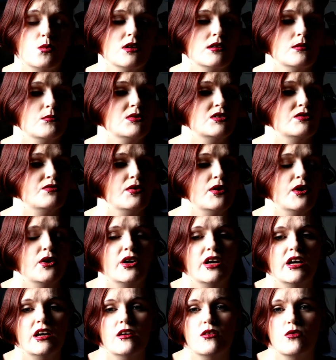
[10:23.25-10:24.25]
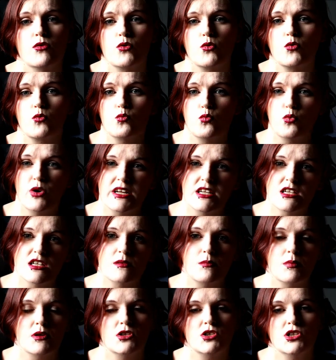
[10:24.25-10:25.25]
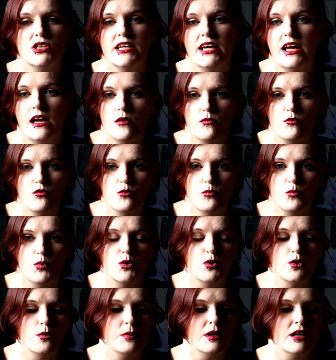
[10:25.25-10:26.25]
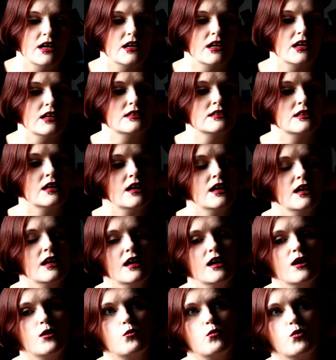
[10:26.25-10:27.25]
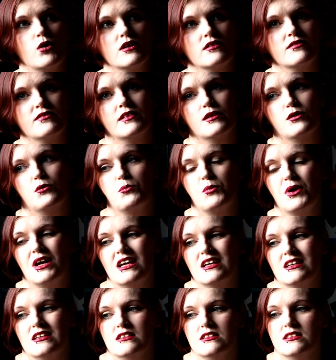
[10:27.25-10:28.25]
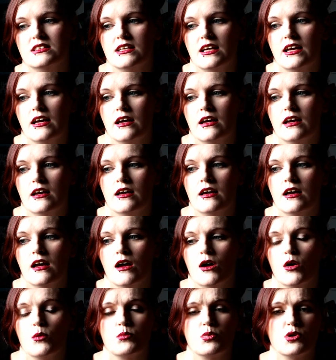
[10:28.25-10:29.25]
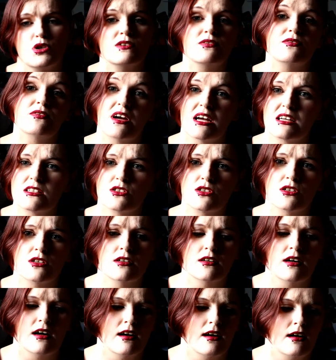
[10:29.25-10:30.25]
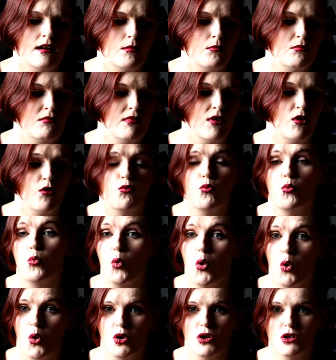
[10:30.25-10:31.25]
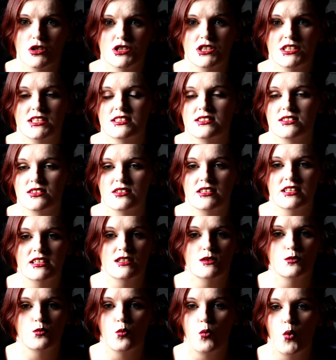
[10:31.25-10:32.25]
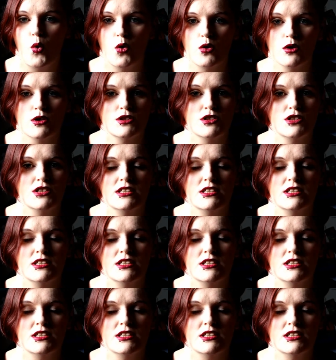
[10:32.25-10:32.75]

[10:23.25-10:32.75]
One of them is very rich but she came from poor beginnings. One of them is a professor um, of war. She studies wars.